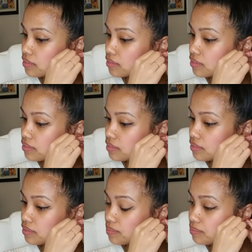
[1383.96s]

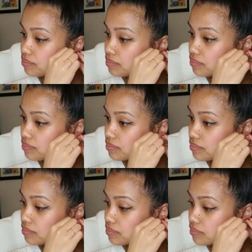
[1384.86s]

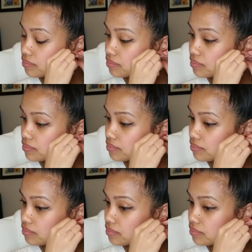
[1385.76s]

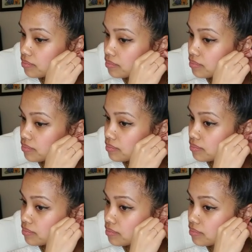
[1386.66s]

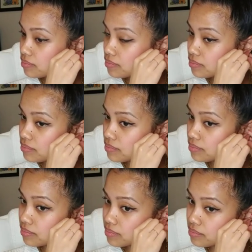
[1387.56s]

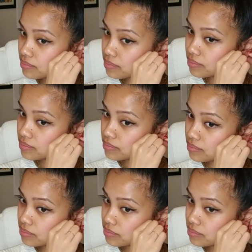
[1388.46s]
[no speech]